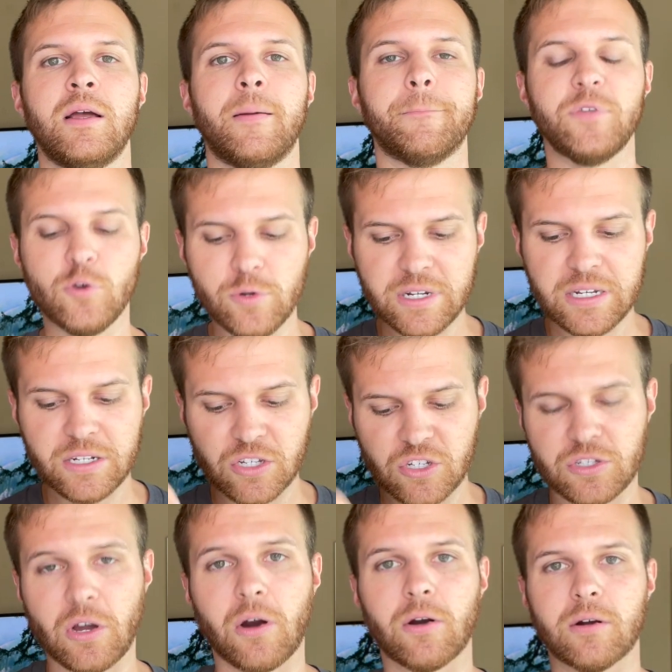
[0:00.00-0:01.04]
You need to
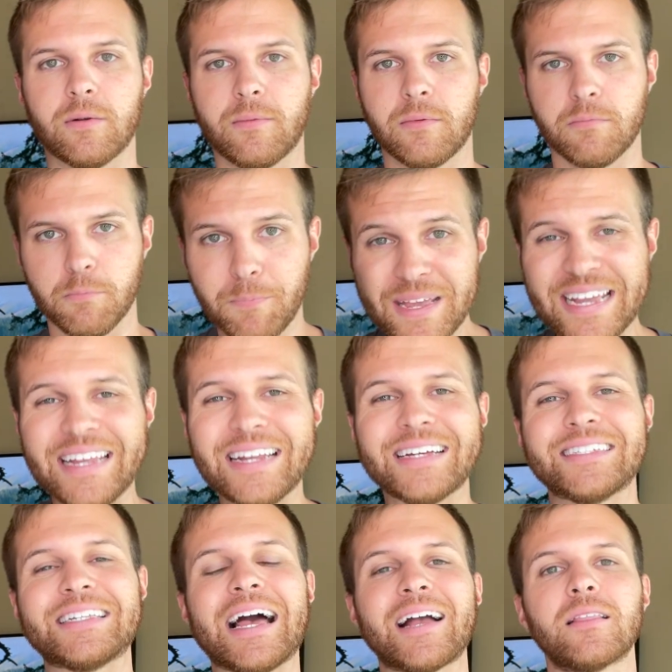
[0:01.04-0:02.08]
start being
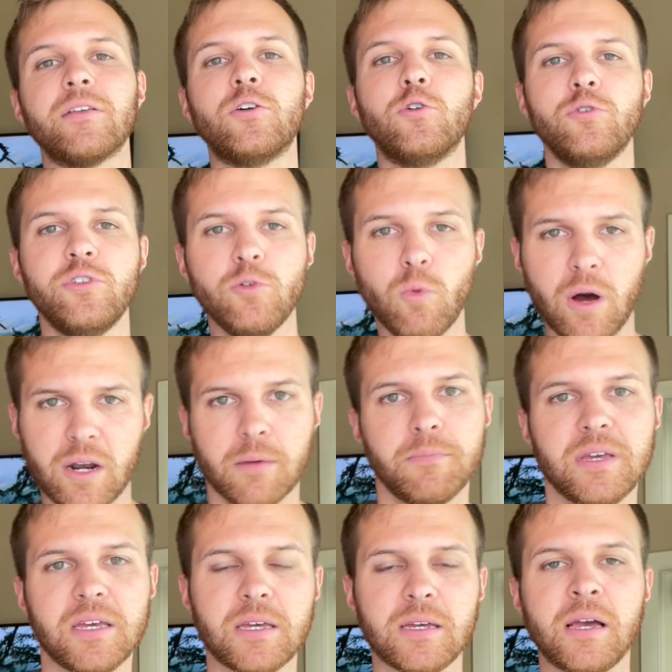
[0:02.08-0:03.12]
exactly who you want to
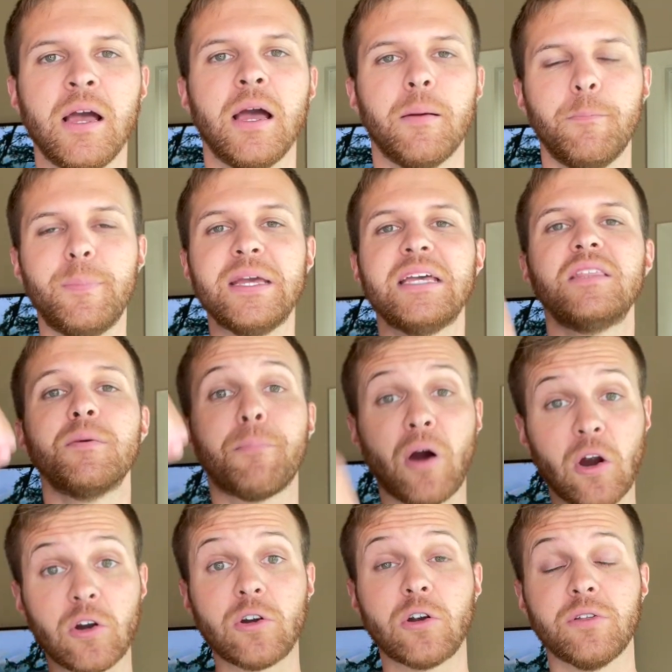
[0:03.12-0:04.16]
be, being the
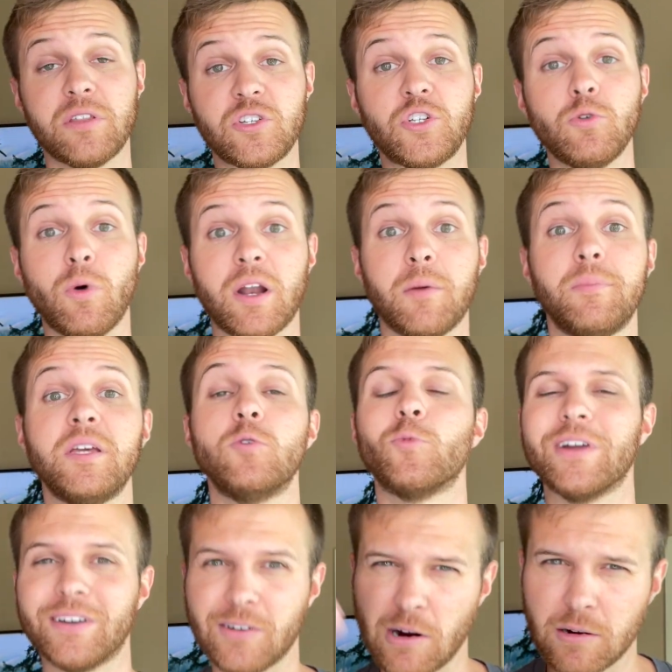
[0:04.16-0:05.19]
partner that you want to be,
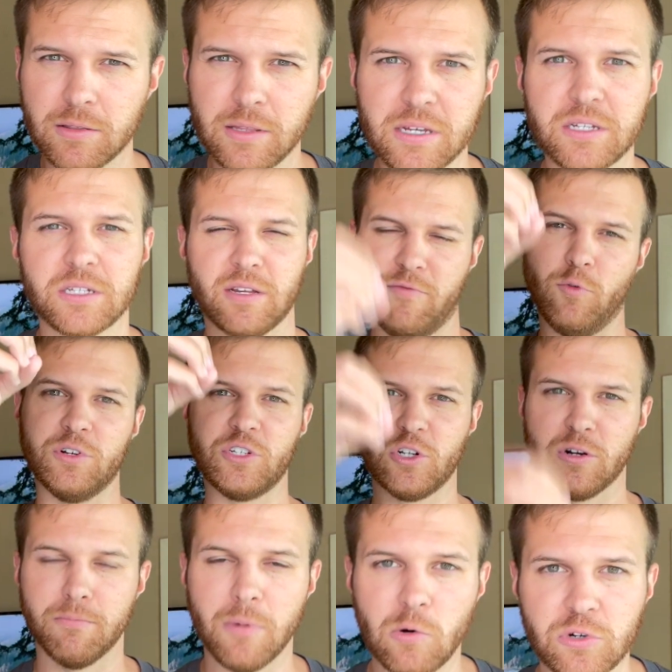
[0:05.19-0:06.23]
regardless of what your
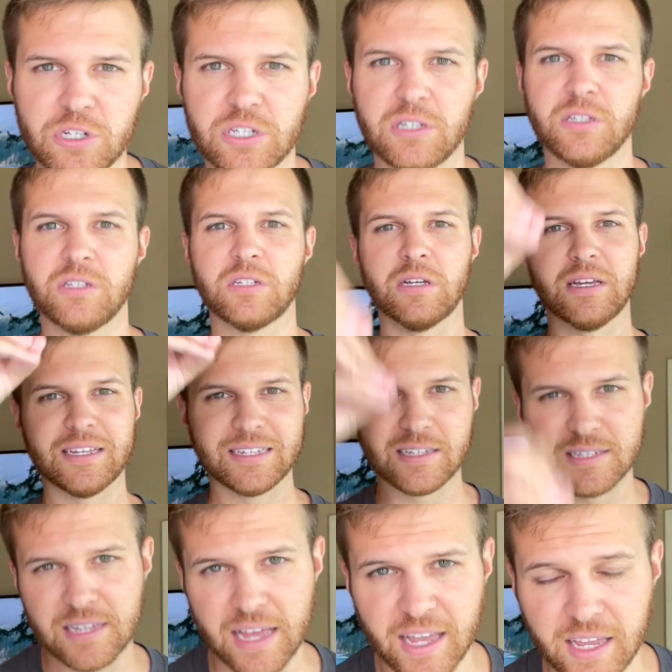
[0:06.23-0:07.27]
emotions
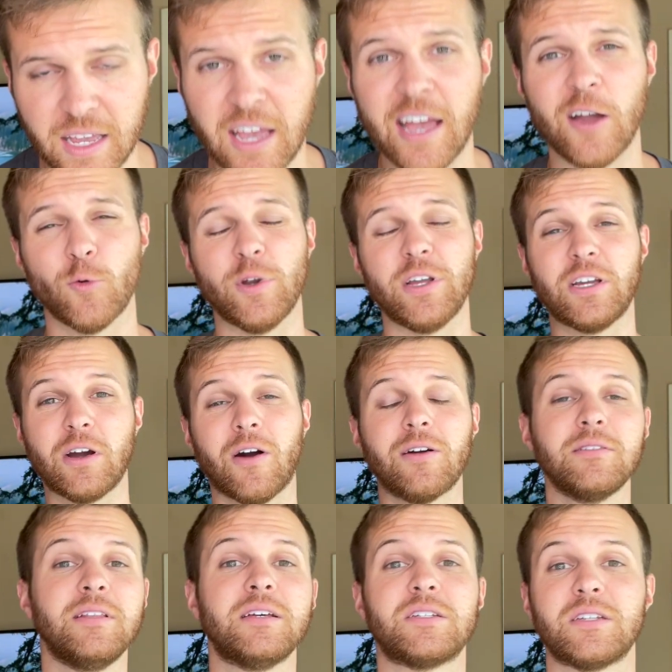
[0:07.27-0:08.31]
say,
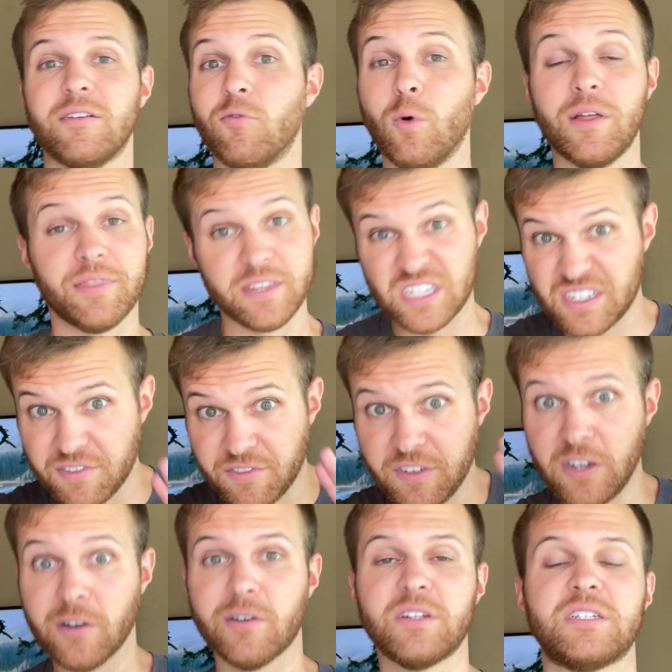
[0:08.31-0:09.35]
regardless of what this
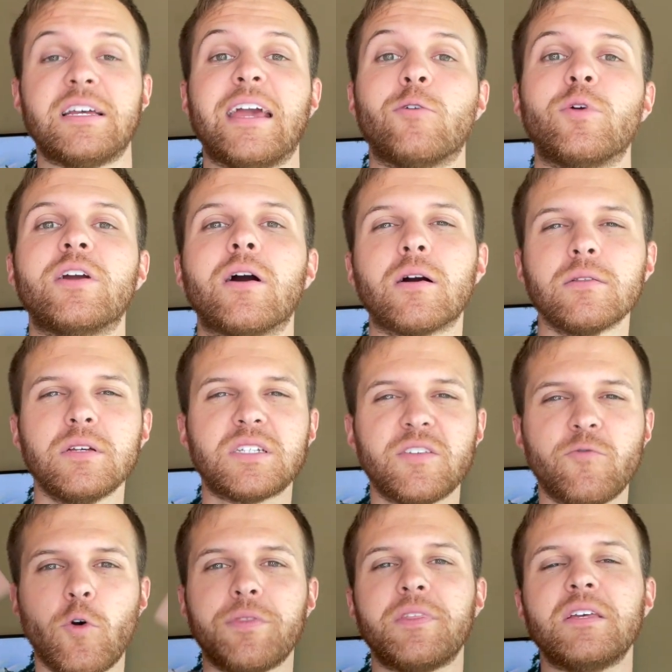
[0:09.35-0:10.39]
fear is saying, regardless of
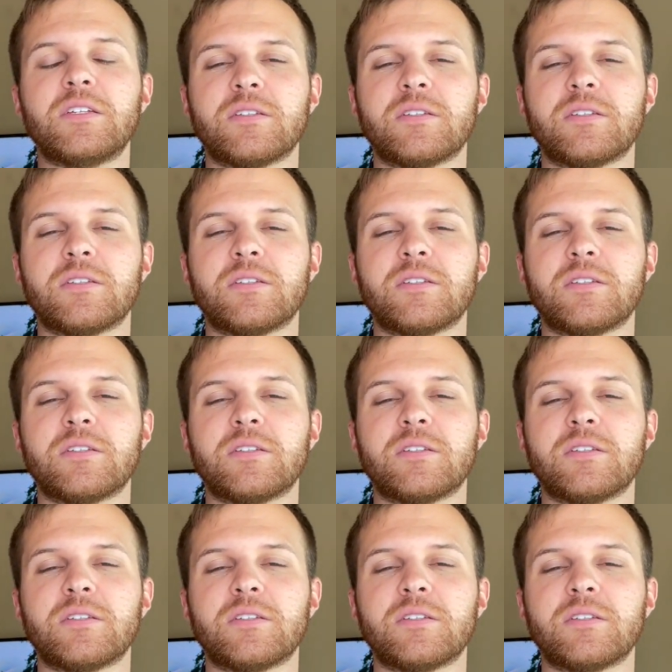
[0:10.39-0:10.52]
what these